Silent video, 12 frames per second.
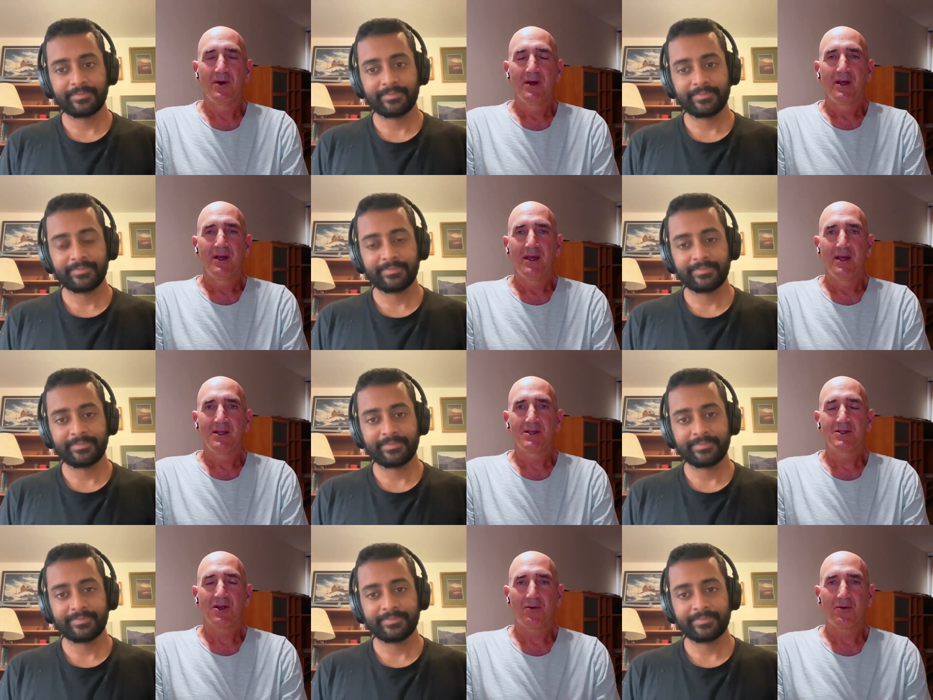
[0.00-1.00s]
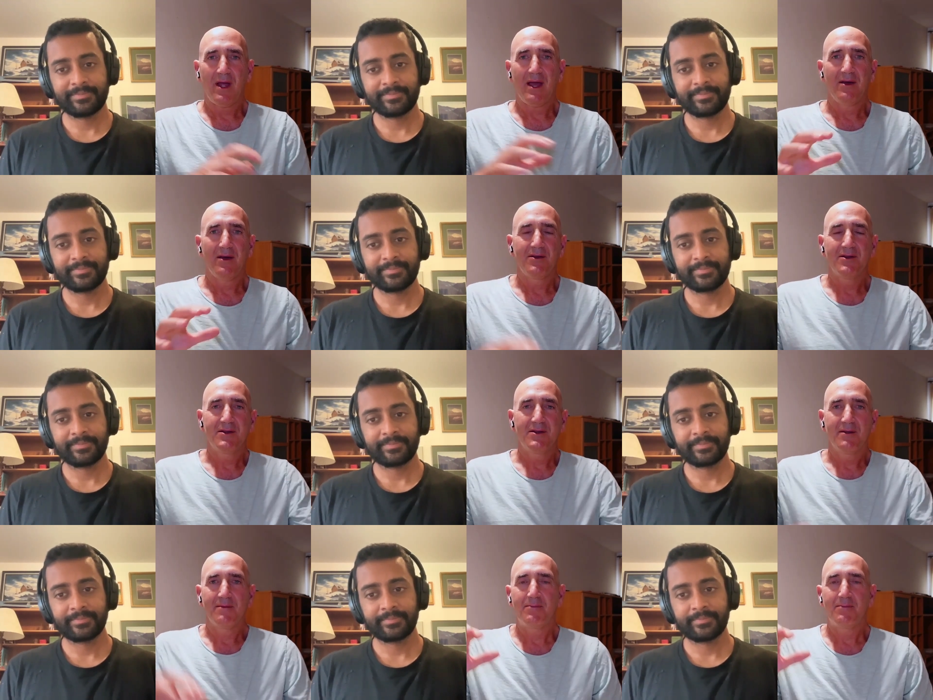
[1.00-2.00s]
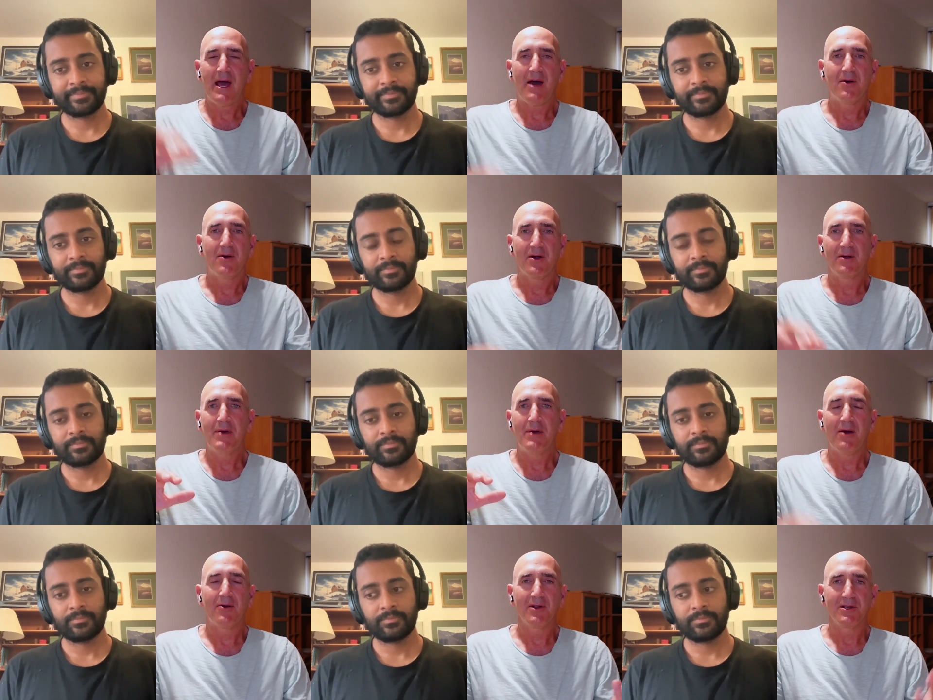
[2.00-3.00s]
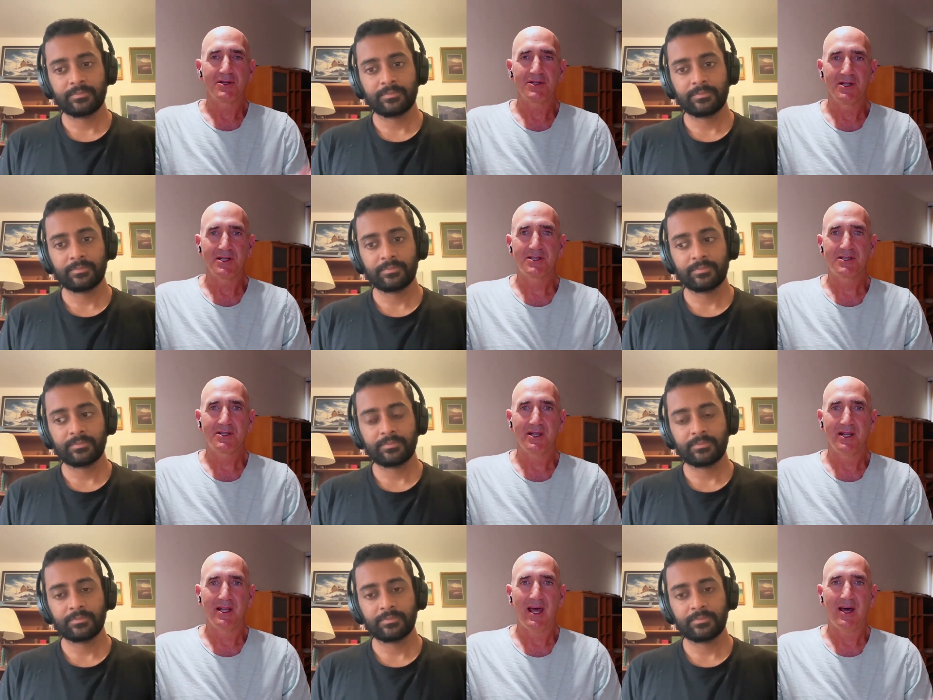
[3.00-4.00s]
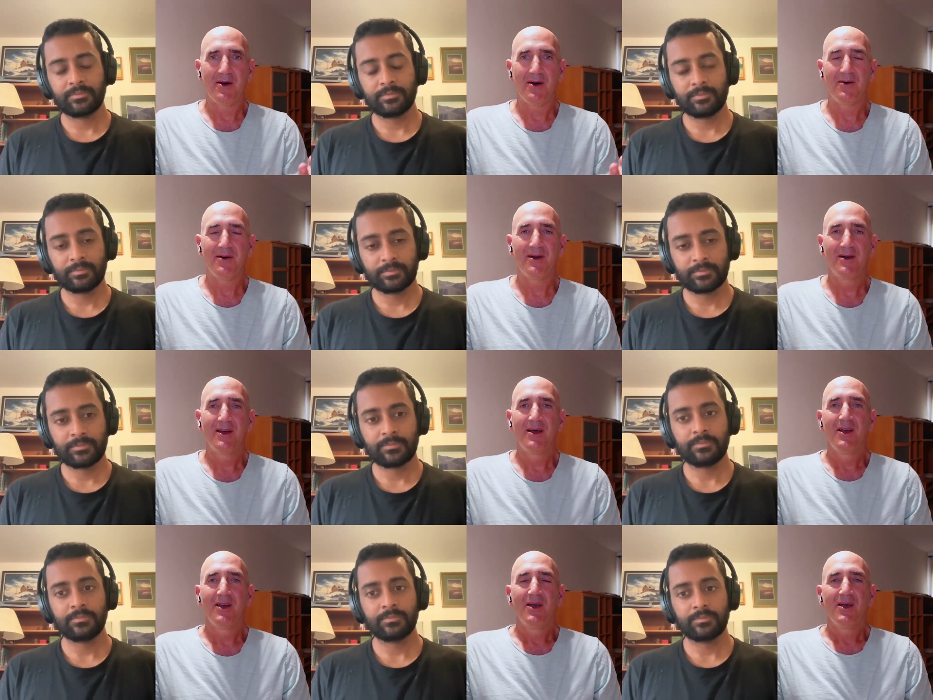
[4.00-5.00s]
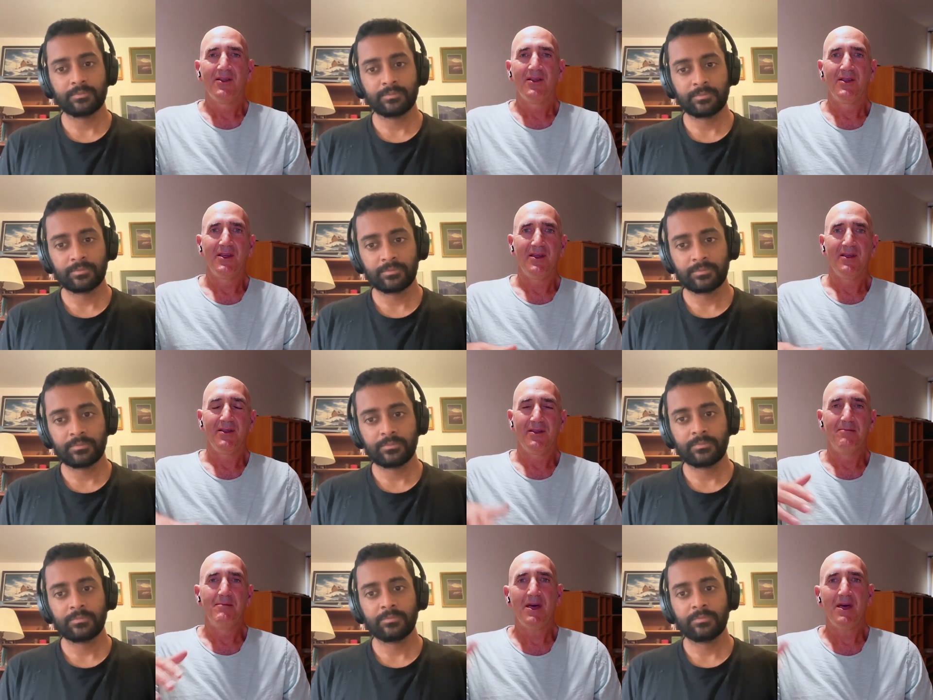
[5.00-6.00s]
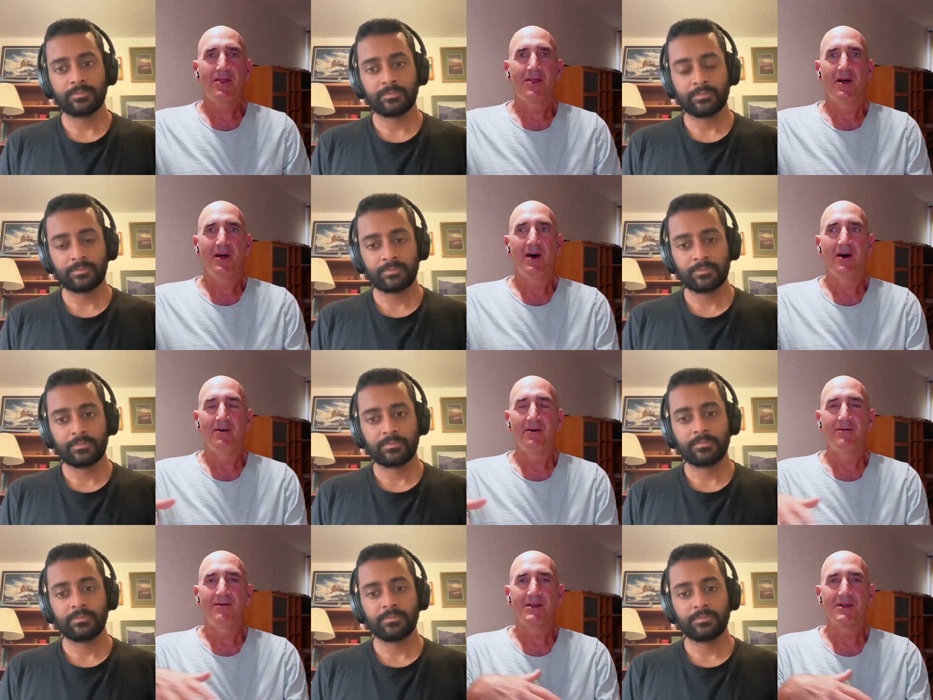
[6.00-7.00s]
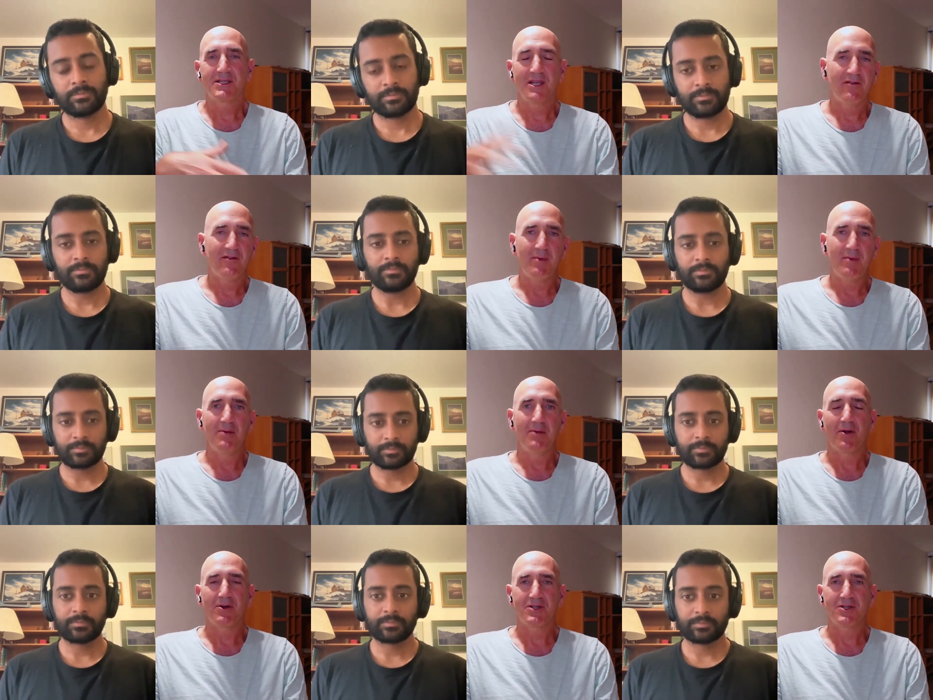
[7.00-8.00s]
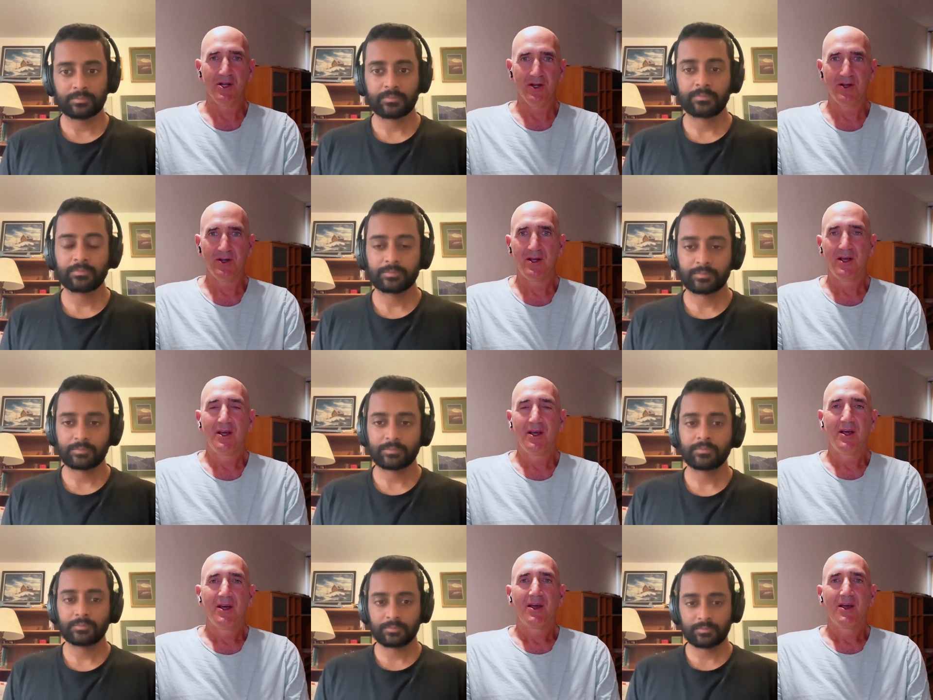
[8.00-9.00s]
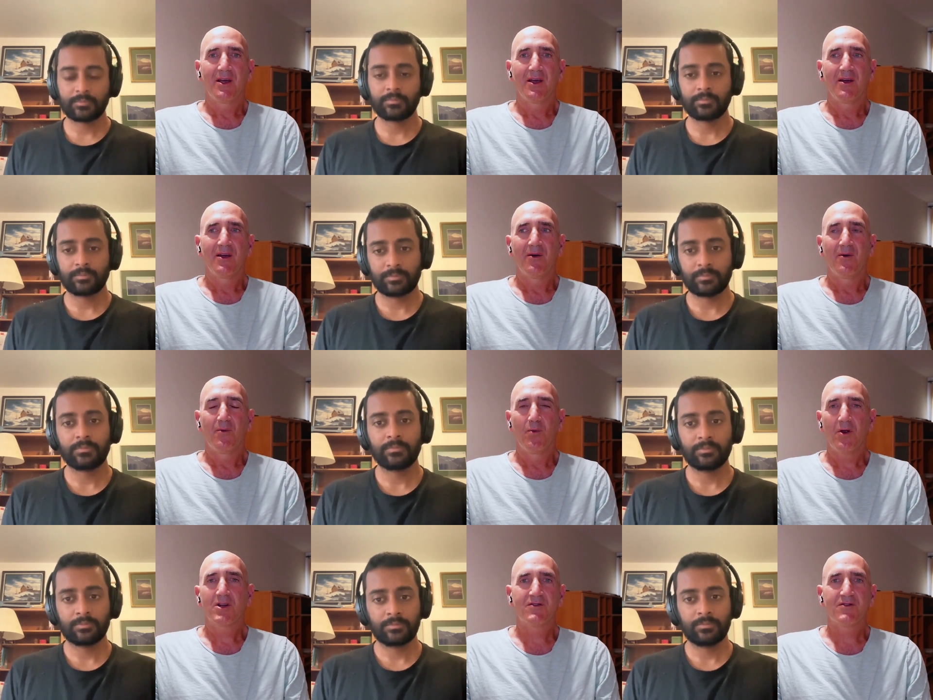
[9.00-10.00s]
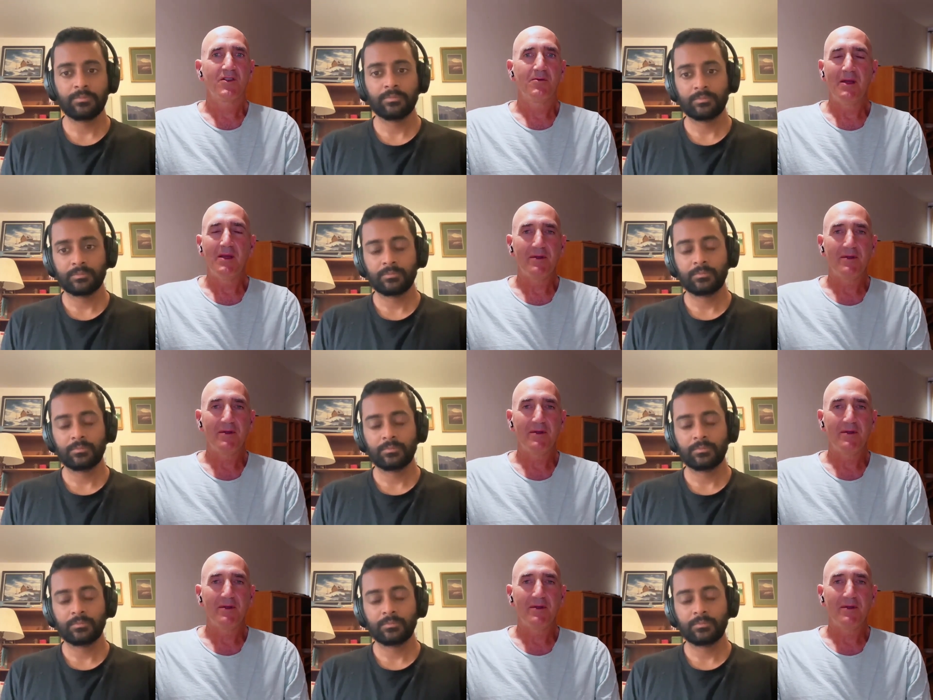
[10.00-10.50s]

Speaker 1: is around power and powerlessness and how the the myth of the self-made person works for the people at